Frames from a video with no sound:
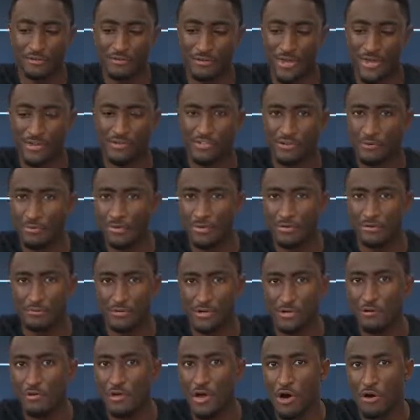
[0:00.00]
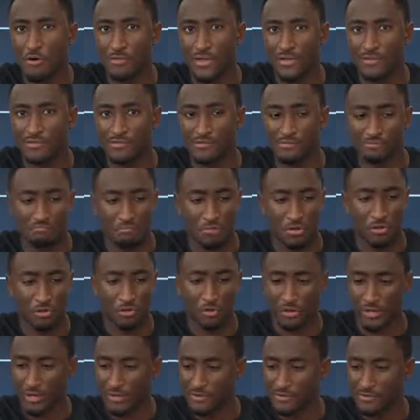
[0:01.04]
If you got someone that's
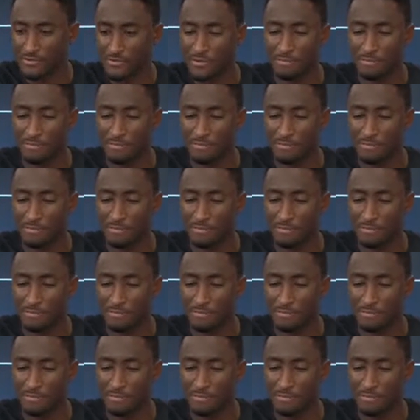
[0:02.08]
looking